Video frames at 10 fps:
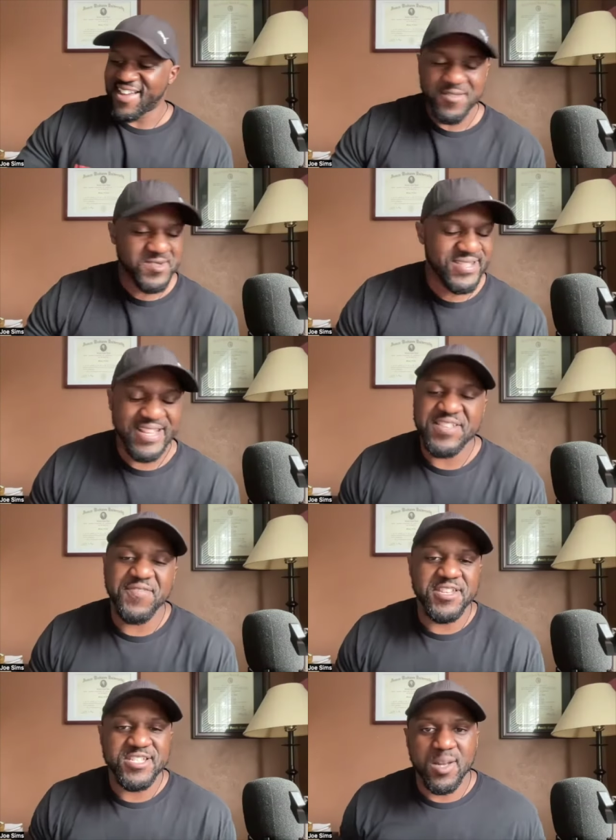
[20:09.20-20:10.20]
I was I
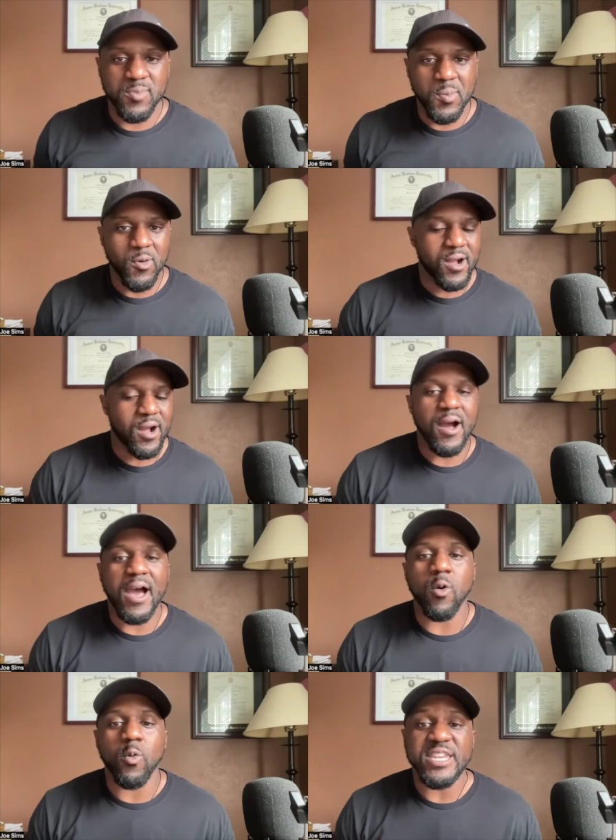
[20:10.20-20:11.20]
just finished up a book called
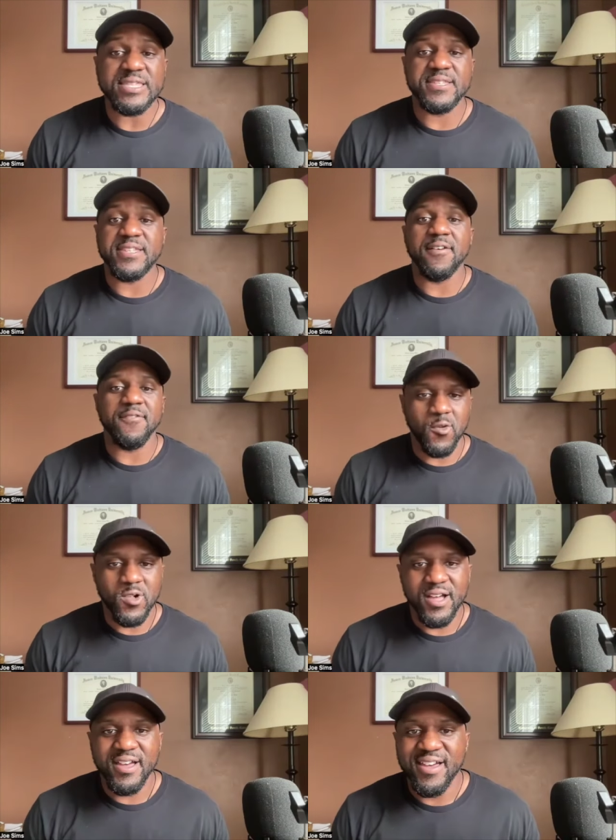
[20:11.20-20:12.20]
Outwitting the Devil.